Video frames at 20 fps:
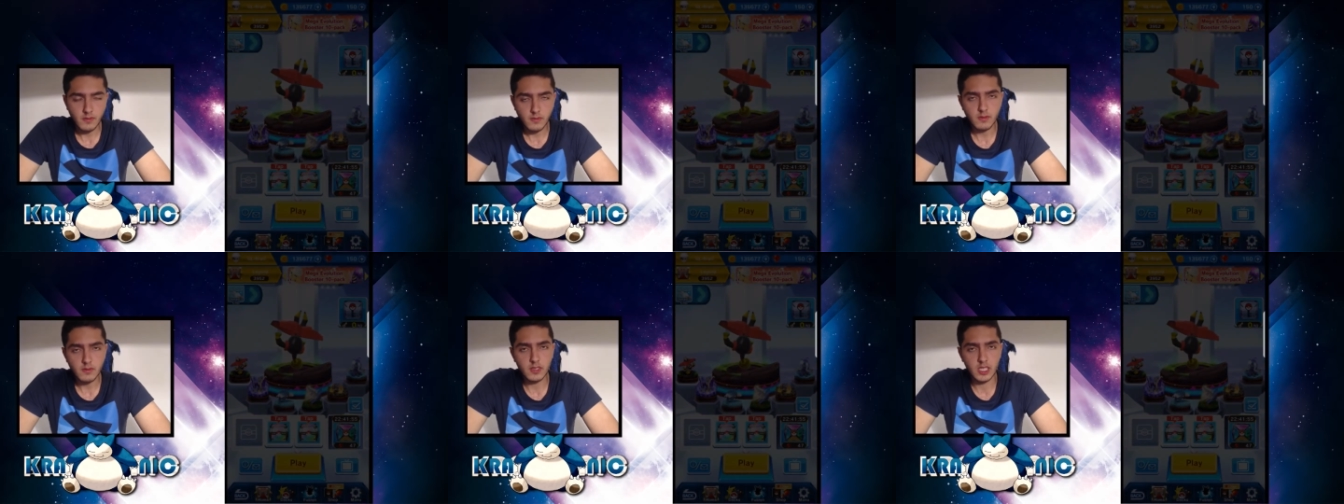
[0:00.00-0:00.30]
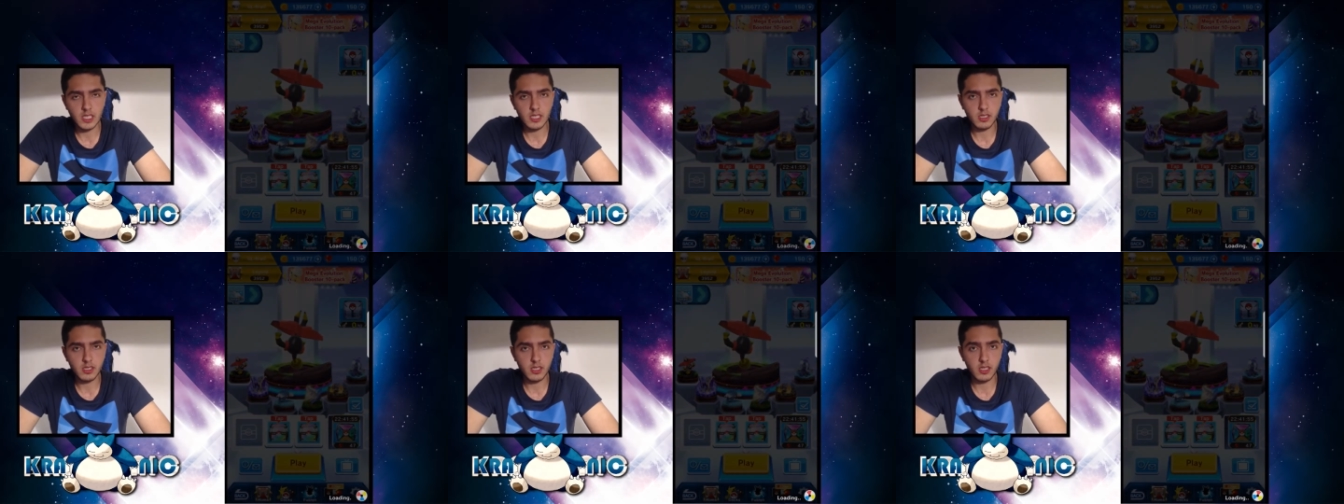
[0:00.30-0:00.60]

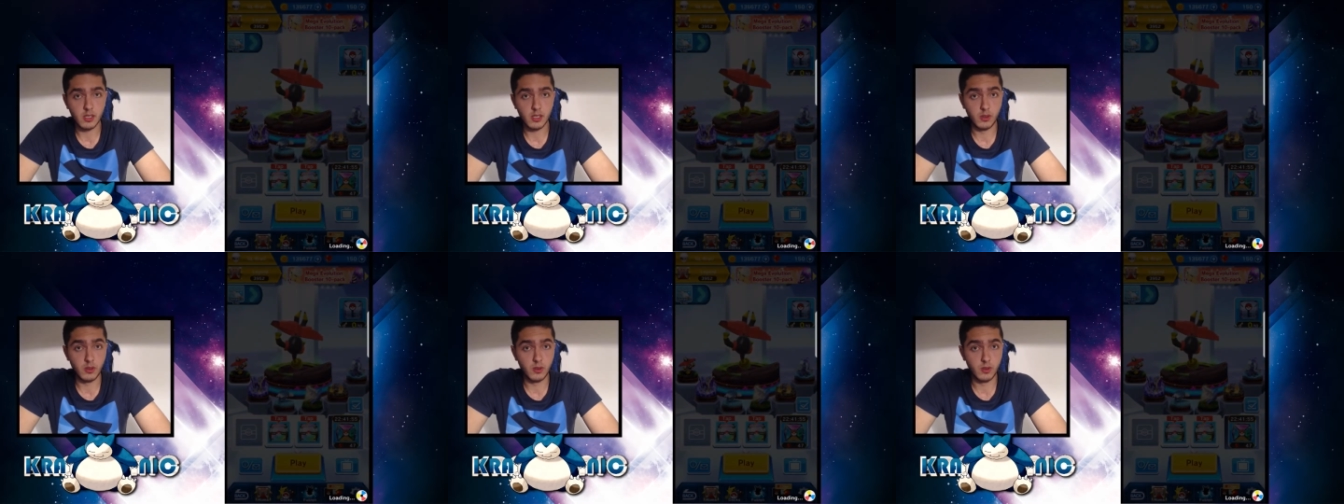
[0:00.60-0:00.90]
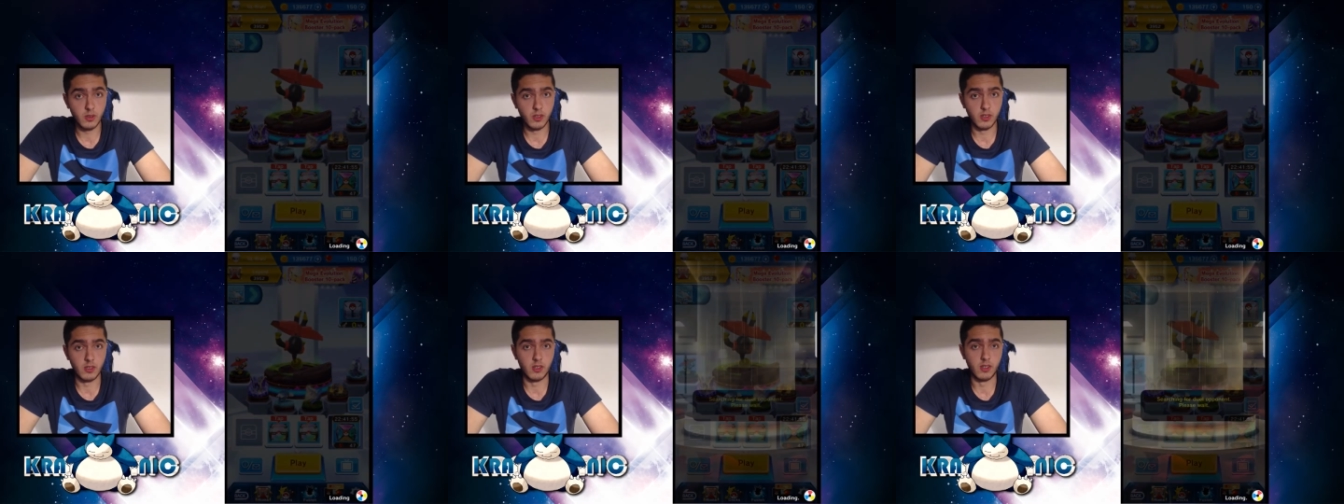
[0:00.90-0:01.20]
it's a good
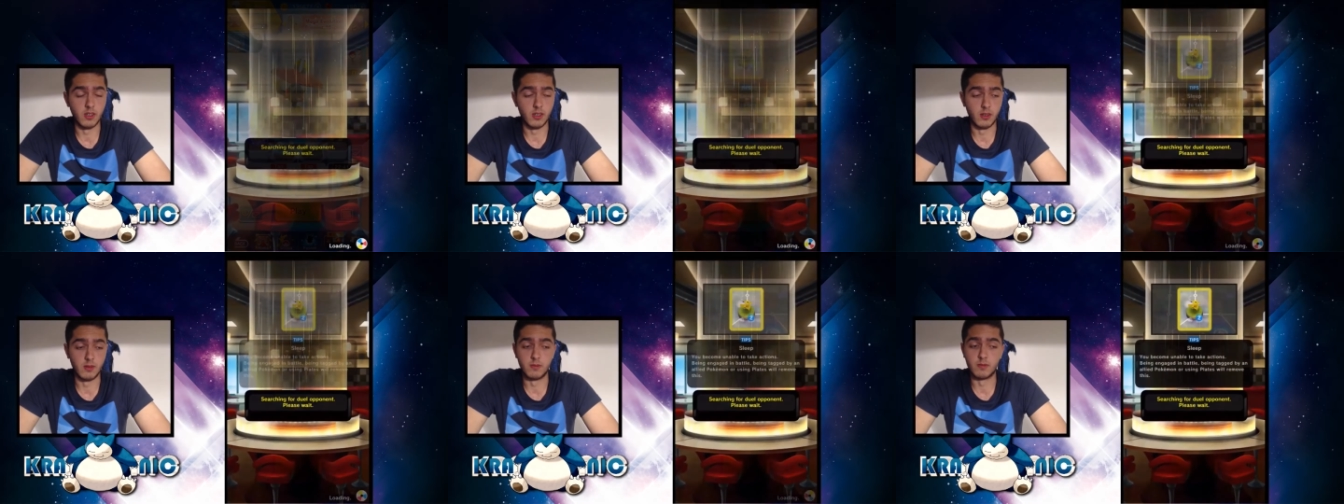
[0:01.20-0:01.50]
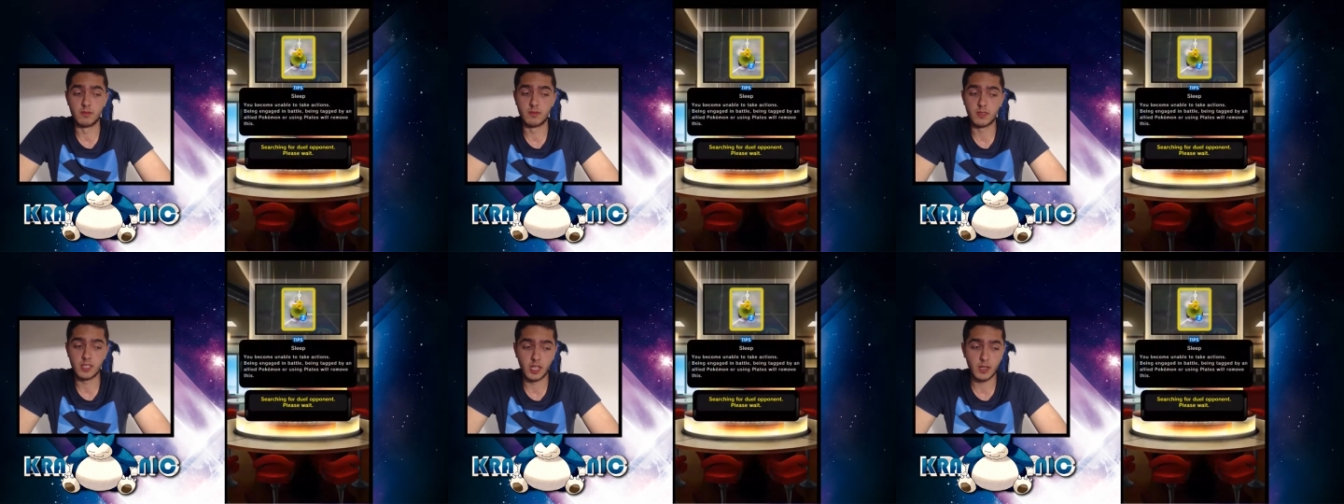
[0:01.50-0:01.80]
uh,
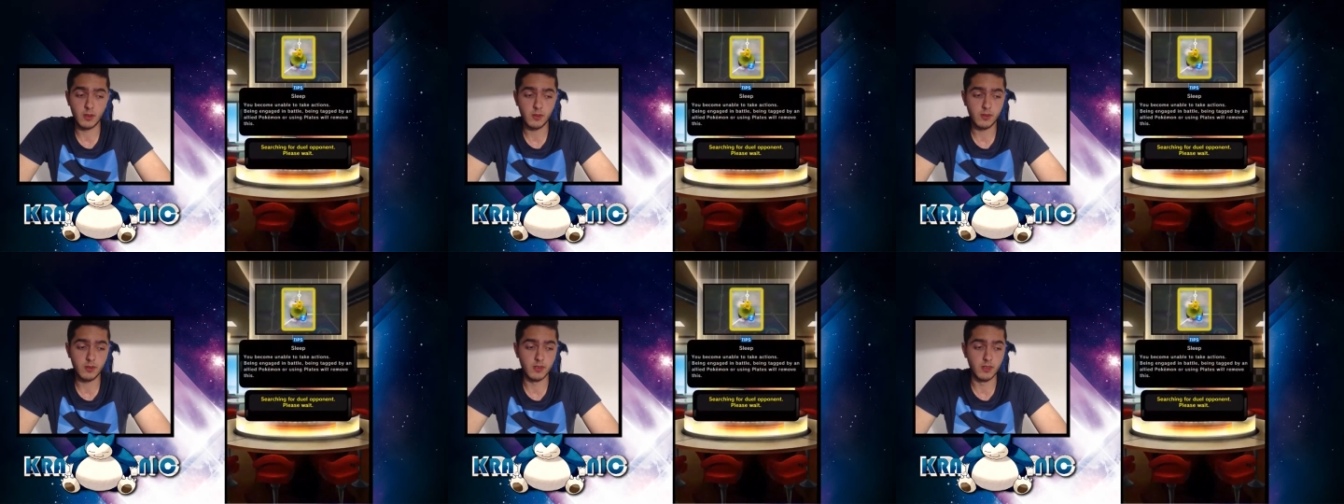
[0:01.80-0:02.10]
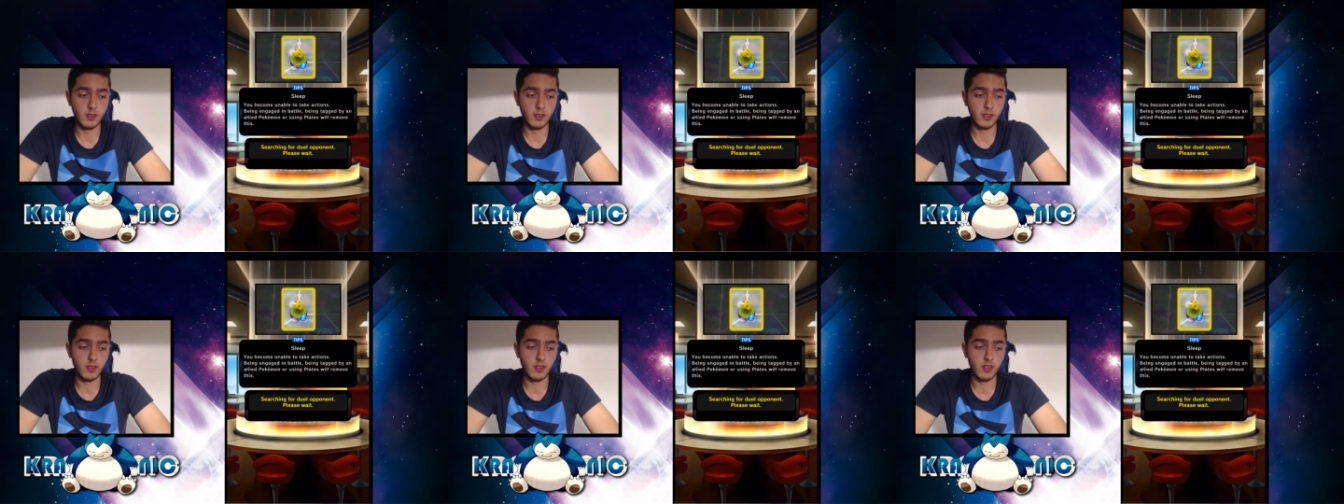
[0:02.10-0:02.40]
counter.